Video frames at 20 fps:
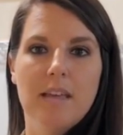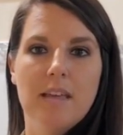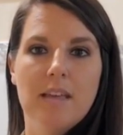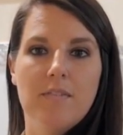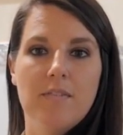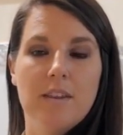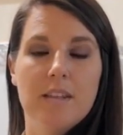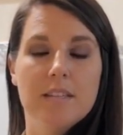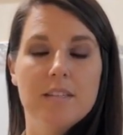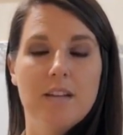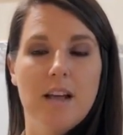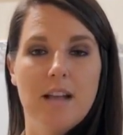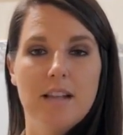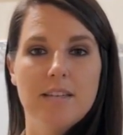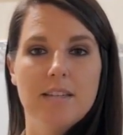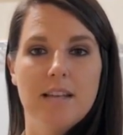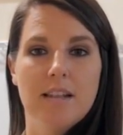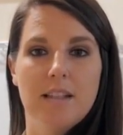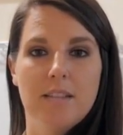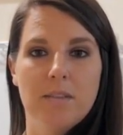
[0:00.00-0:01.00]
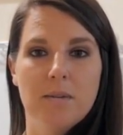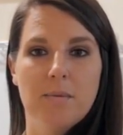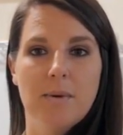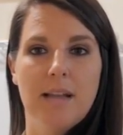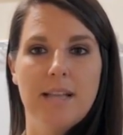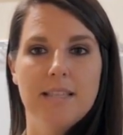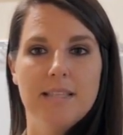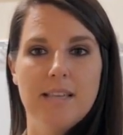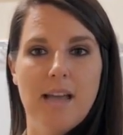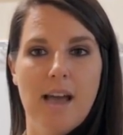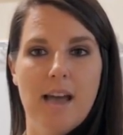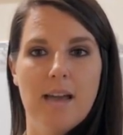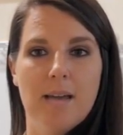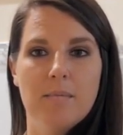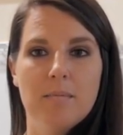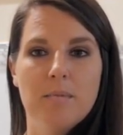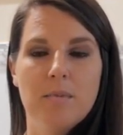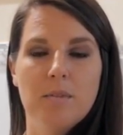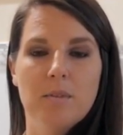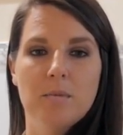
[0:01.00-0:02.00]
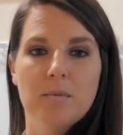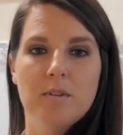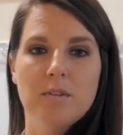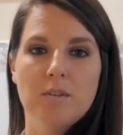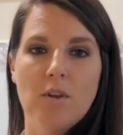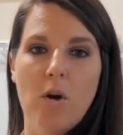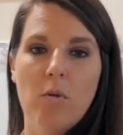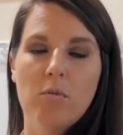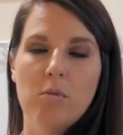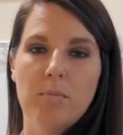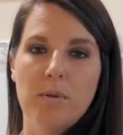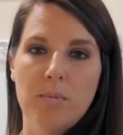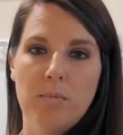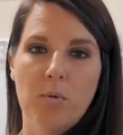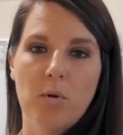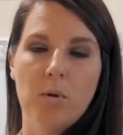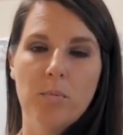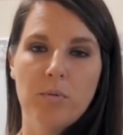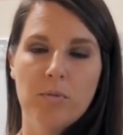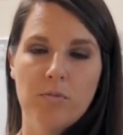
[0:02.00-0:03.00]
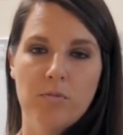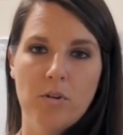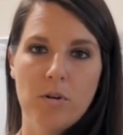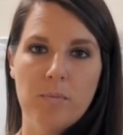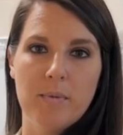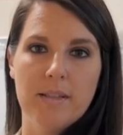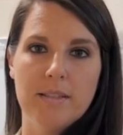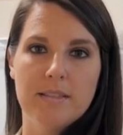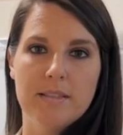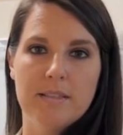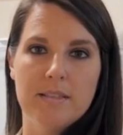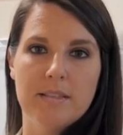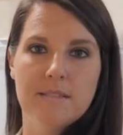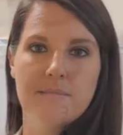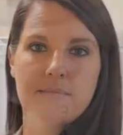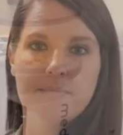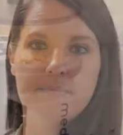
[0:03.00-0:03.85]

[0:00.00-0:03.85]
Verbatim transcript: If it is not done at the right time, the result will be poor performance.